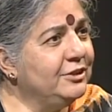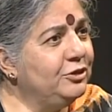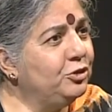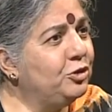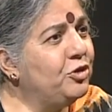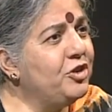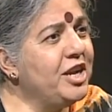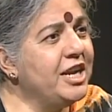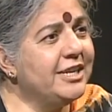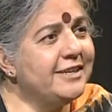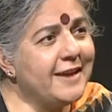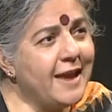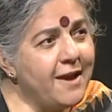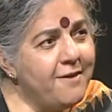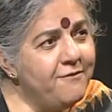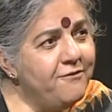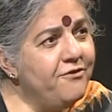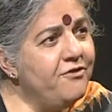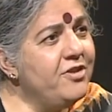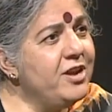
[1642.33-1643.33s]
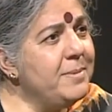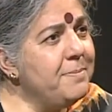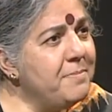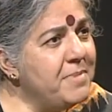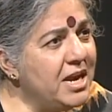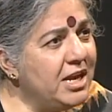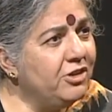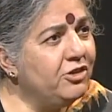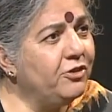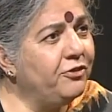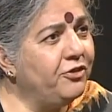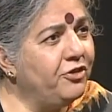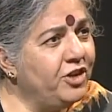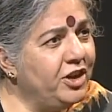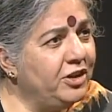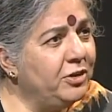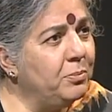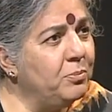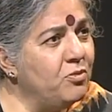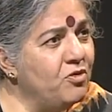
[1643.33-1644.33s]
to create every major
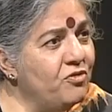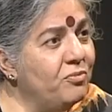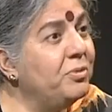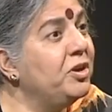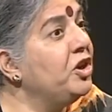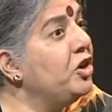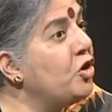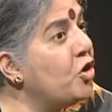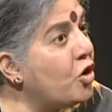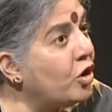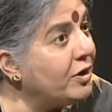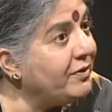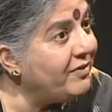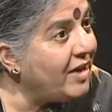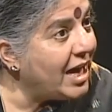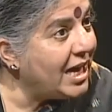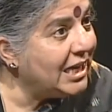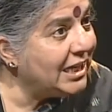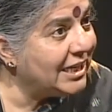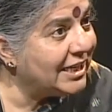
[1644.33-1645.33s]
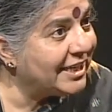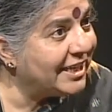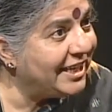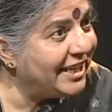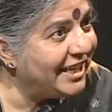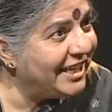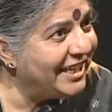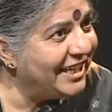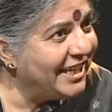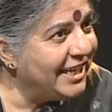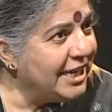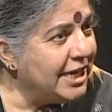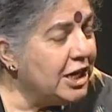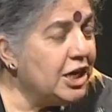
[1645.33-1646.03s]
freedom movement non-violently.